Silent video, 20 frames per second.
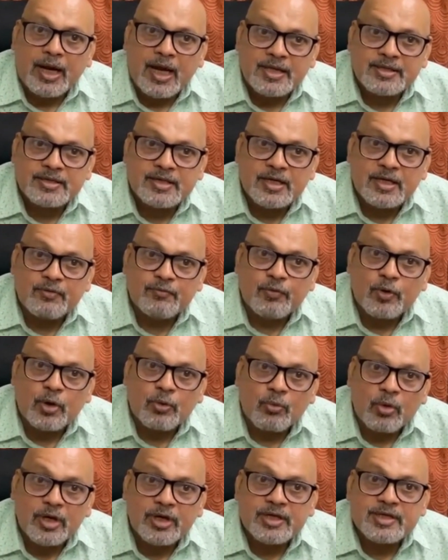asking for
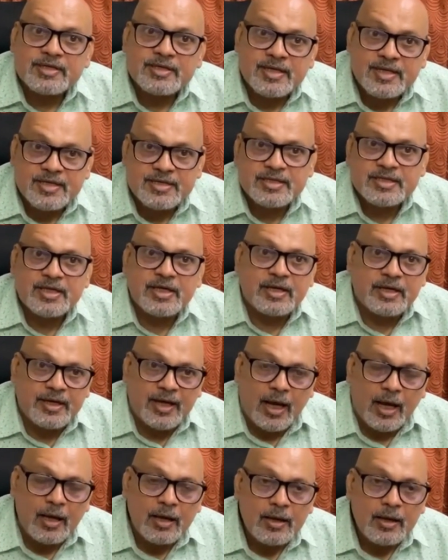what is hysteria.